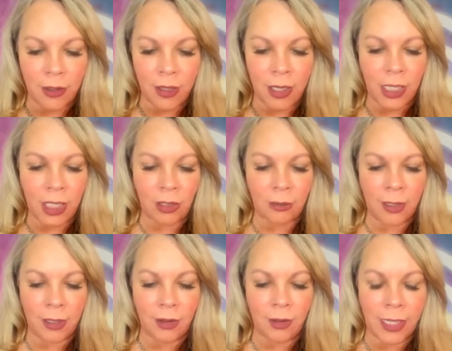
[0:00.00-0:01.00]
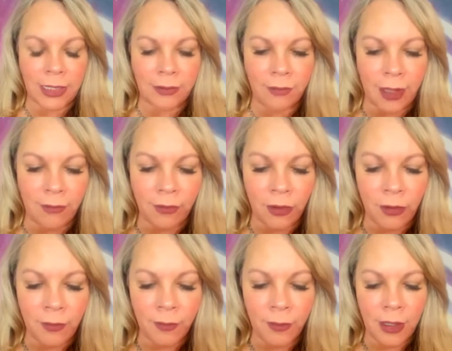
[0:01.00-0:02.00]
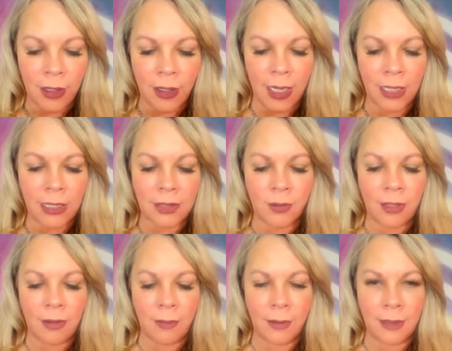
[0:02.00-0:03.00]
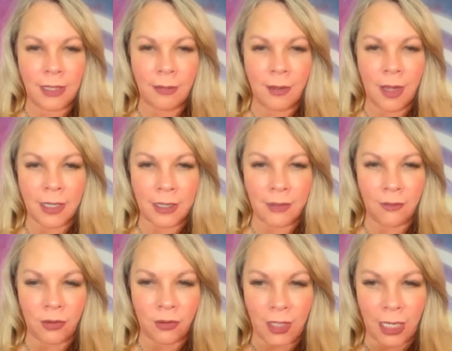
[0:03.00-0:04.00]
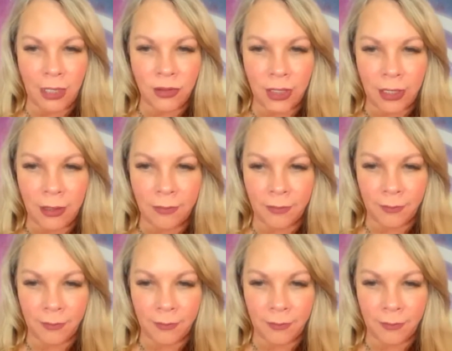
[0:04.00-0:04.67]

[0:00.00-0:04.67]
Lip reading: a human collective level, and it's one of the building blocks of creation.